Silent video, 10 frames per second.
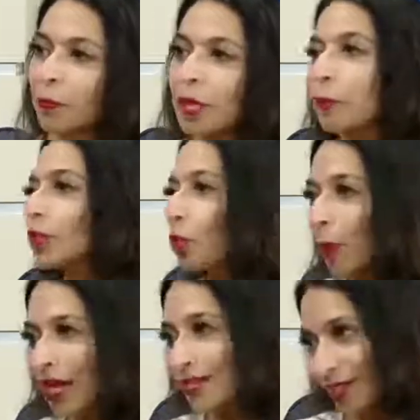People don't
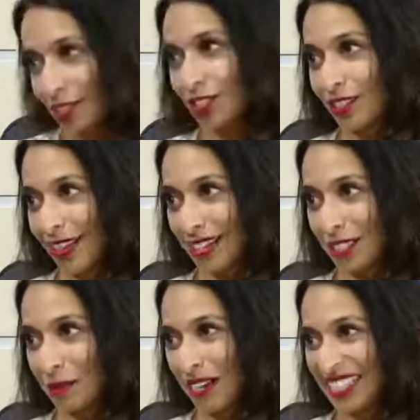pay attention to that
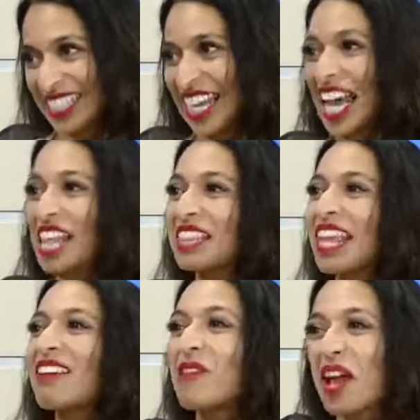as much. No.
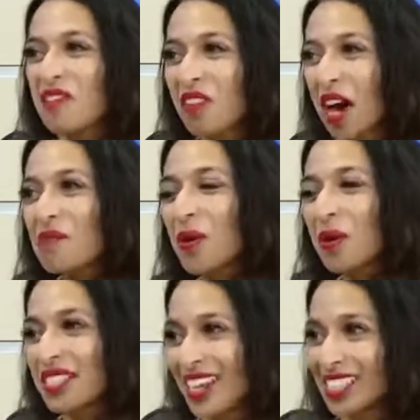They pay far
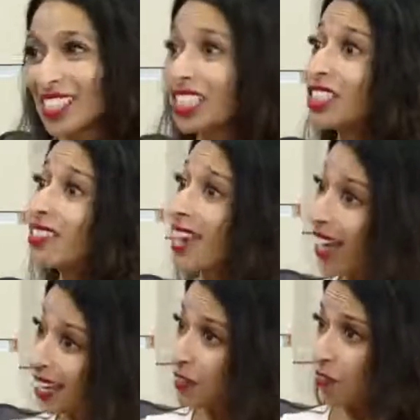more attention to
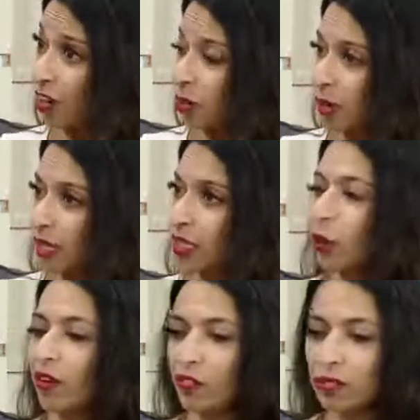negative framing.
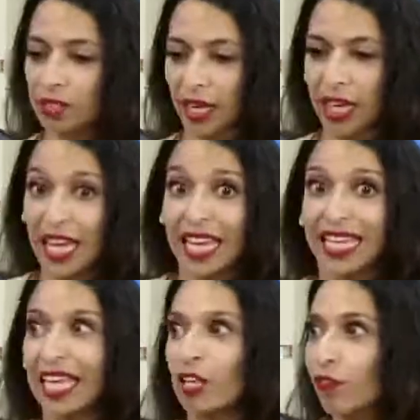So if you say,
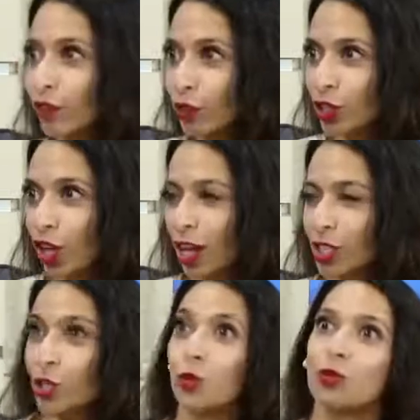get your flu
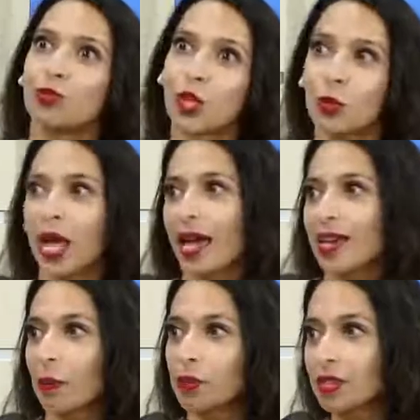shot so you don't
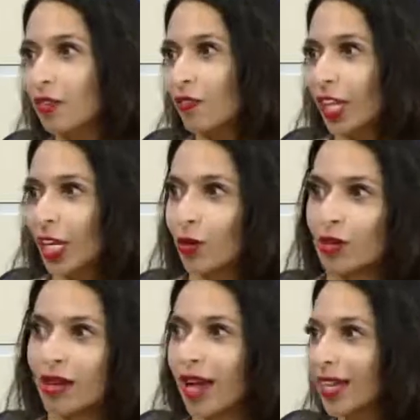end up sniffling
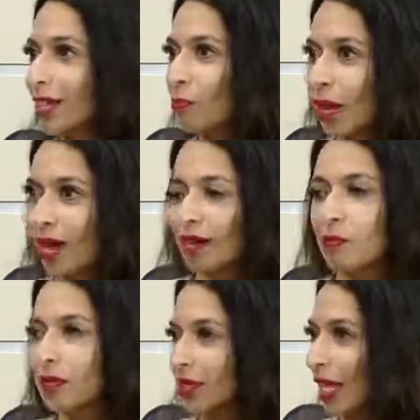or lying in bed
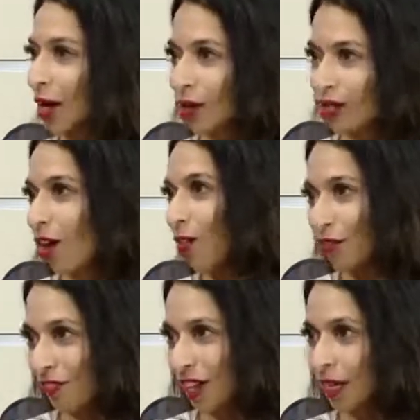and missing out on all the
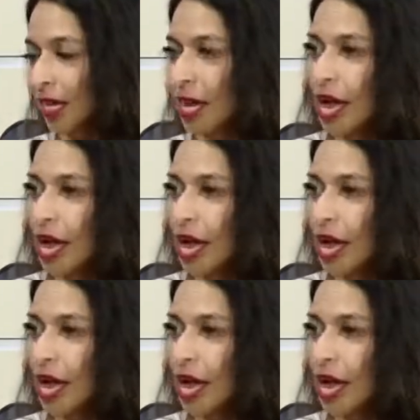fun,